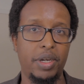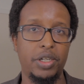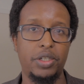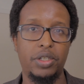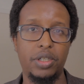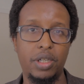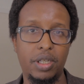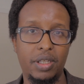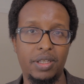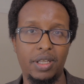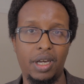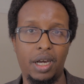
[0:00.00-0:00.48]

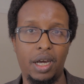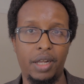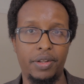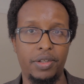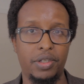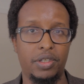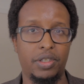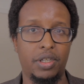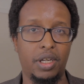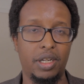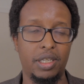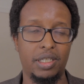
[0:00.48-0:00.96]
mentioning that
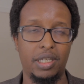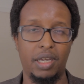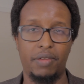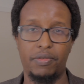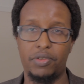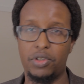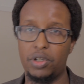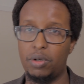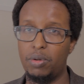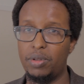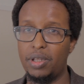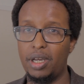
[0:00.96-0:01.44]
other studies
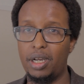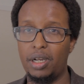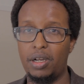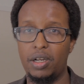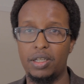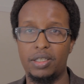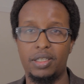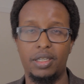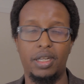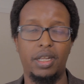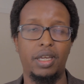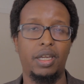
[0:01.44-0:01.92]
have shown that
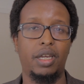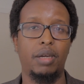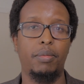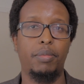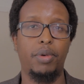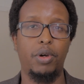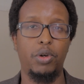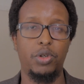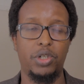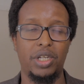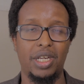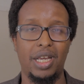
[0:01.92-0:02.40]
Garcinia
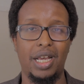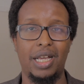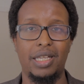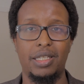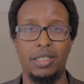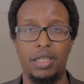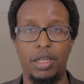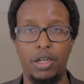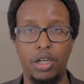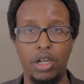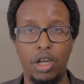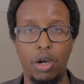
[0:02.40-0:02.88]
Cambogia
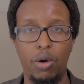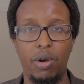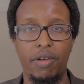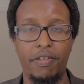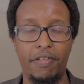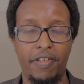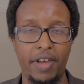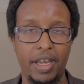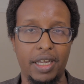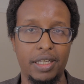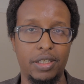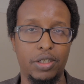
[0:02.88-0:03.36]
has no
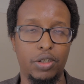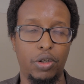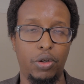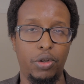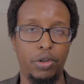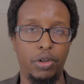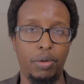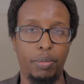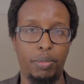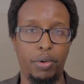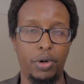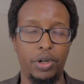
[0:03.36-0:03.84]
effects
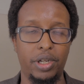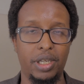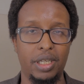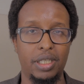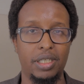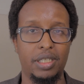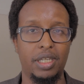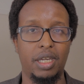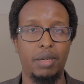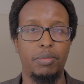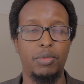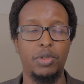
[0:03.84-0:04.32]
on the body
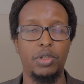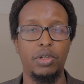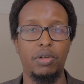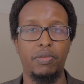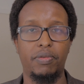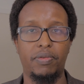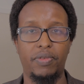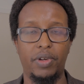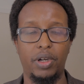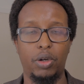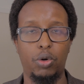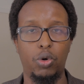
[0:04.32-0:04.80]
in terms
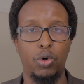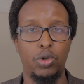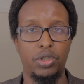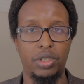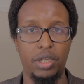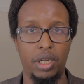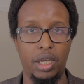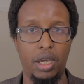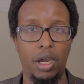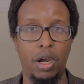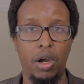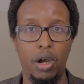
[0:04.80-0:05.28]
of
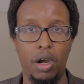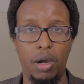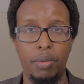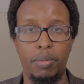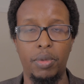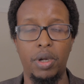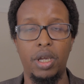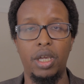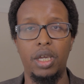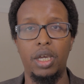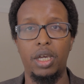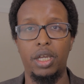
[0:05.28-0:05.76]
causing it
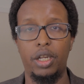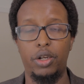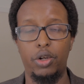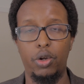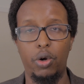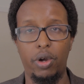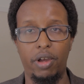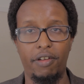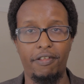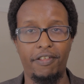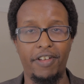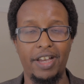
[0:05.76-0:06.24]
harm,
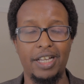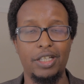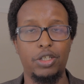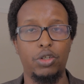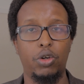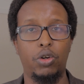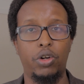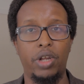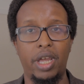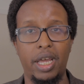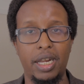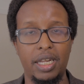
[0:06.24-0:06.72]
no
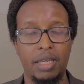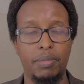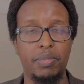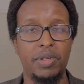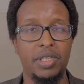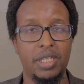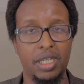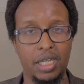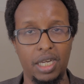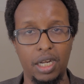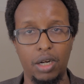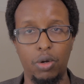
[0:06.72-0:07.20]
effects on any
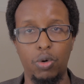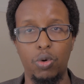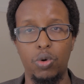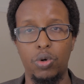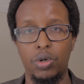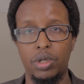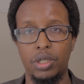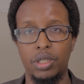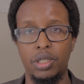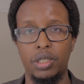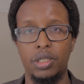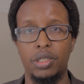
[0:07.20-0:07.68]
particular
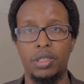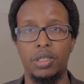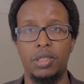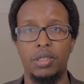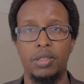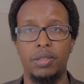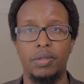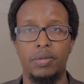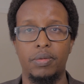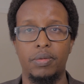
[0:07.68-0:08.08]
organs.